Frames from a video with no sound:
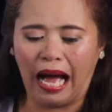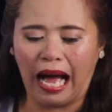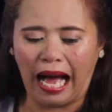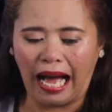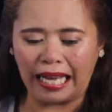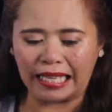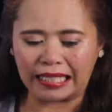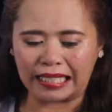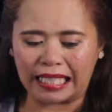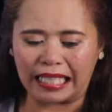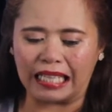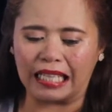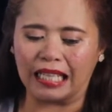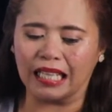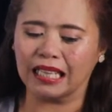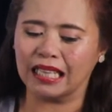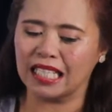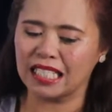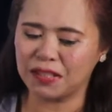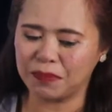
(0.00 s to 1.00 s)
until
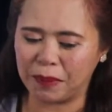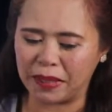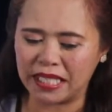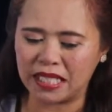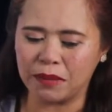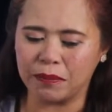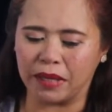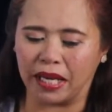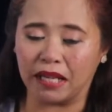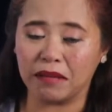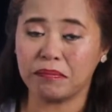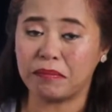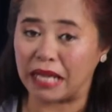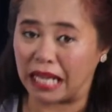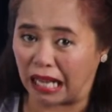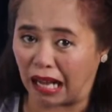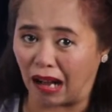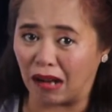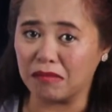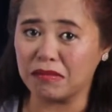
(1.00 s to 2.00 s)
the specimen
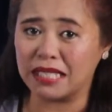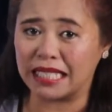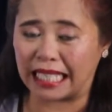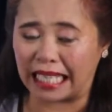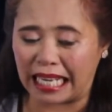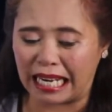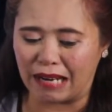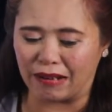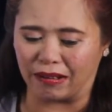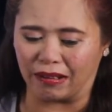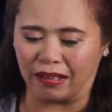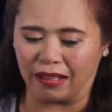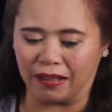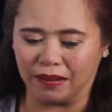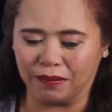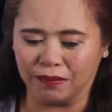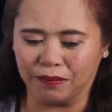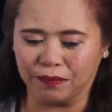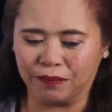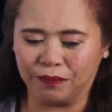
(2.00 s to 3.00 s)
becomes clearer.
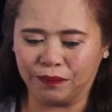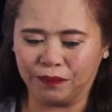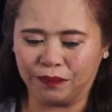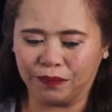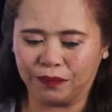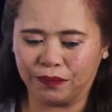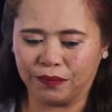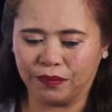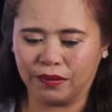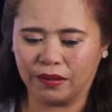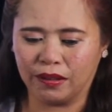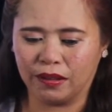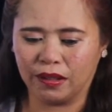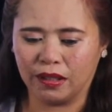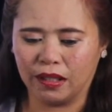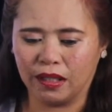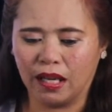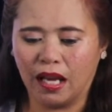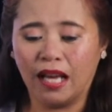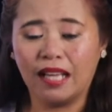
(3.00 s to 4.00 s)

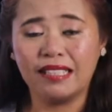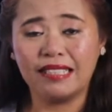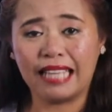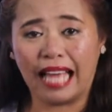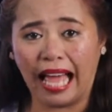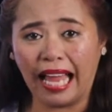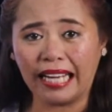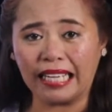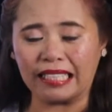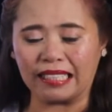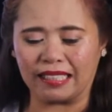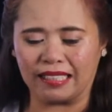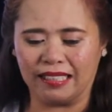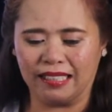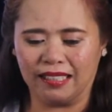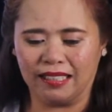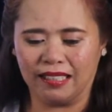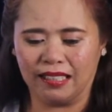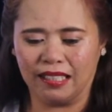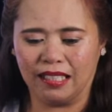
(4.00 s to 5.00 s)
9th,
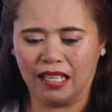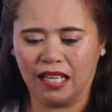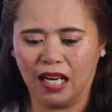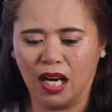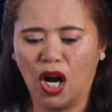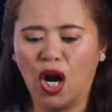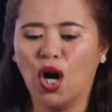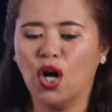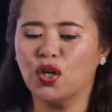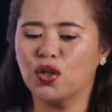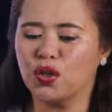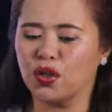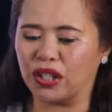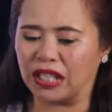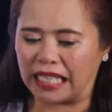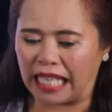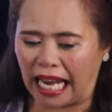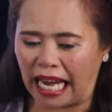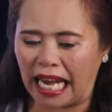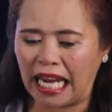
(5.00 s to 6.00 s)

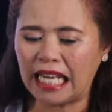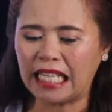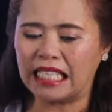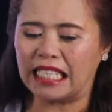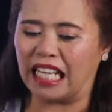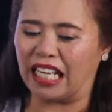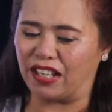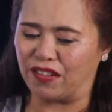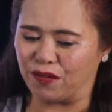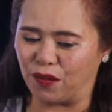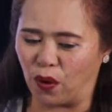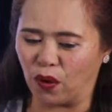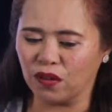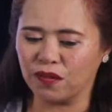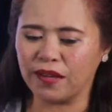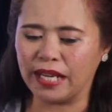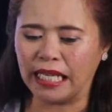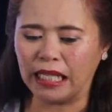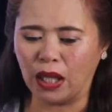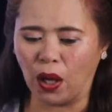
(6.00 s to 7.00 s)
rotate the
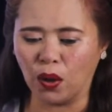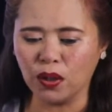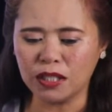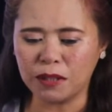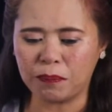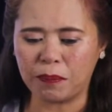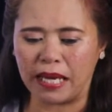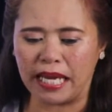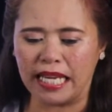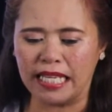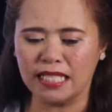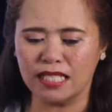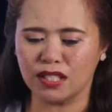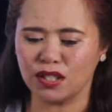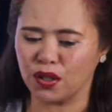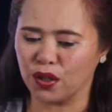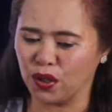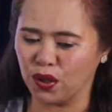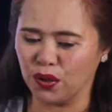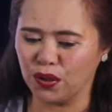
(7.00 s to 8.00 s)
revolving nosepiece
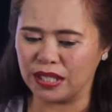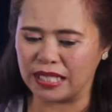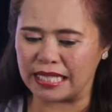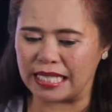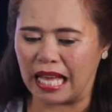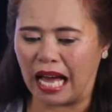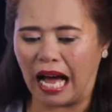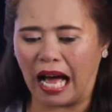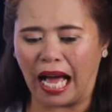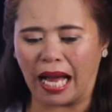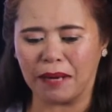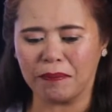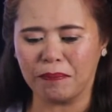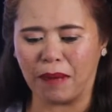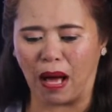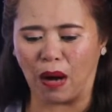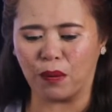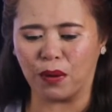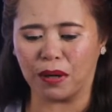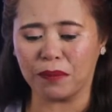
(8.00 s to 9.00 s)
to use the high
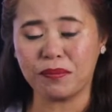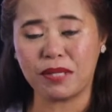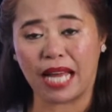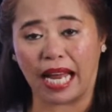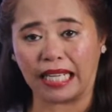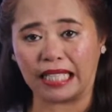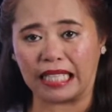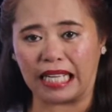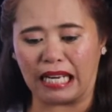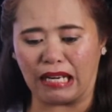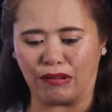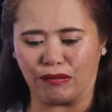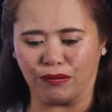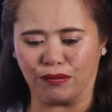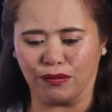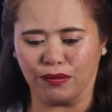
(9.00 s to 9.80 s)
power objective.